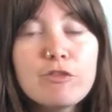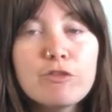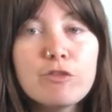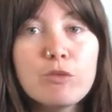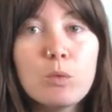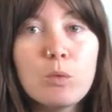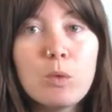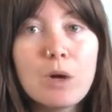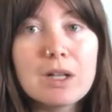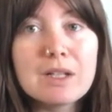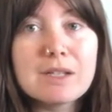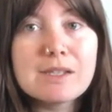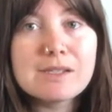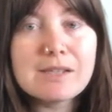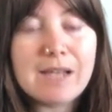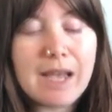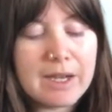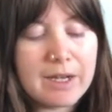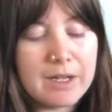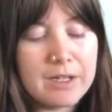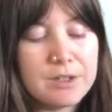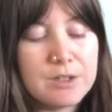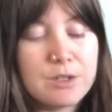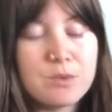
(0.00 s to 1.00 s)
for 1
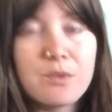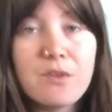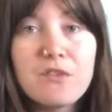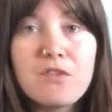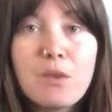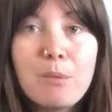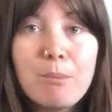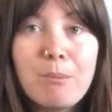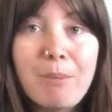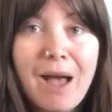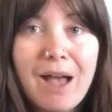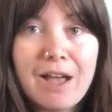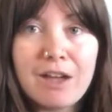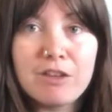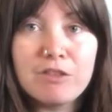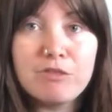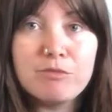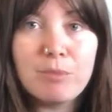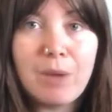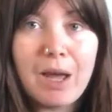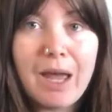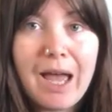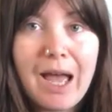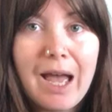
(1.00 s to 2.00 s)
second with the back
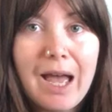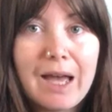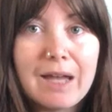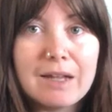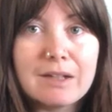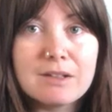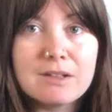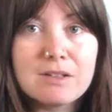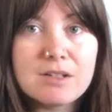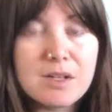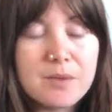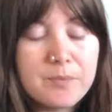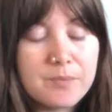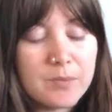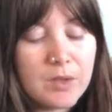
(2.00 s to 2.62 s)
of my hand.